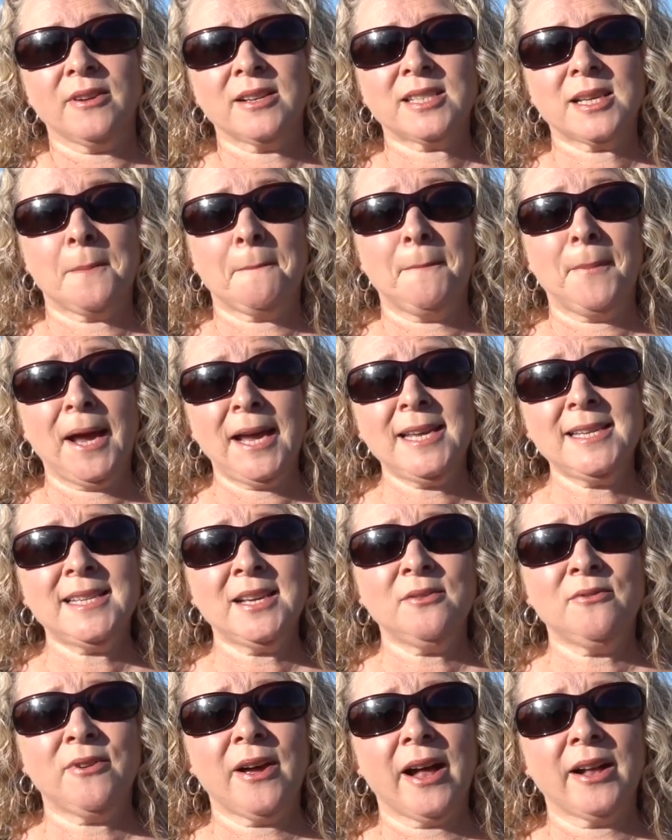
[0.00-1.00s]
It's
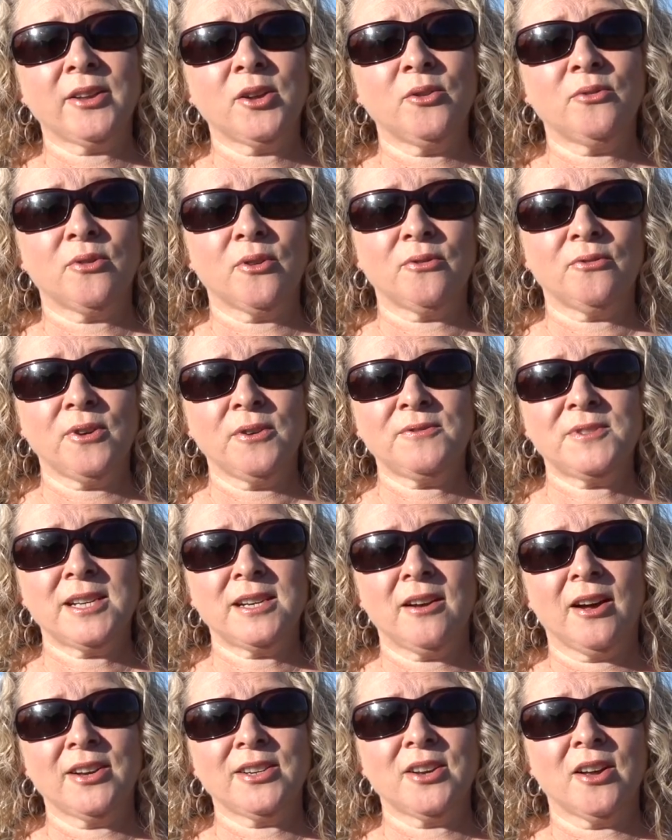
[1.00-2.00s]
amazing value for
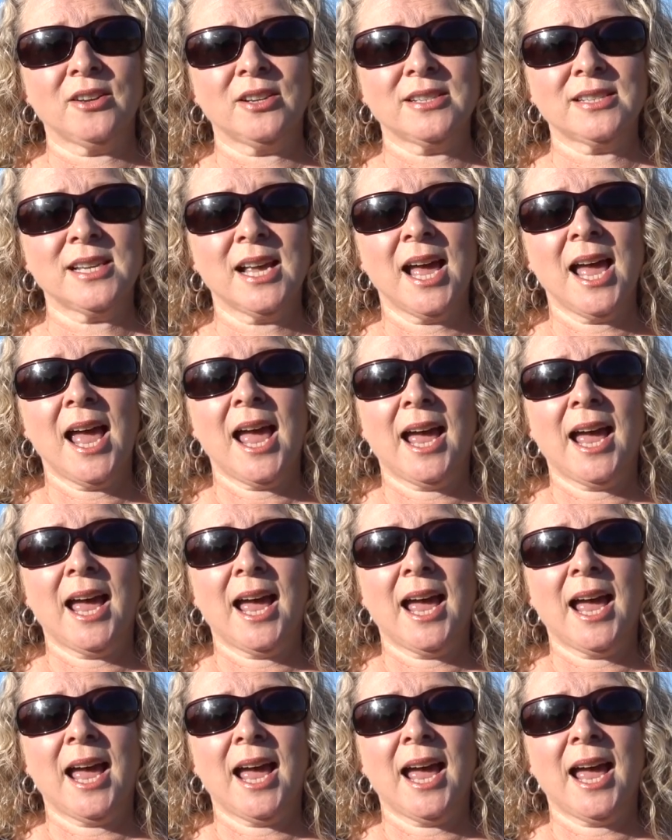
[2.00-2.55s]
fifty-nine dollars,